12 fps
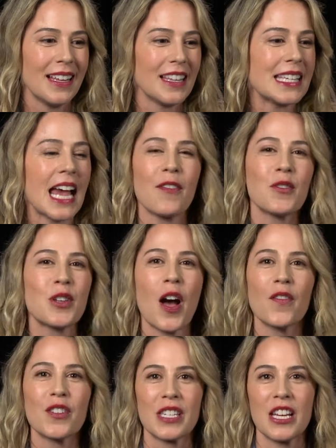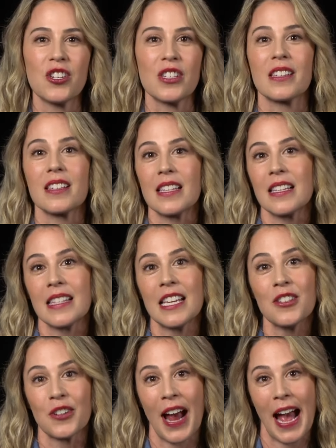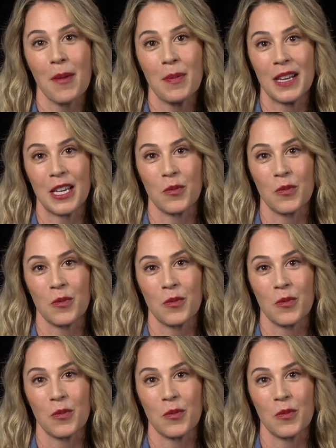let's have those conversations, because these things are happening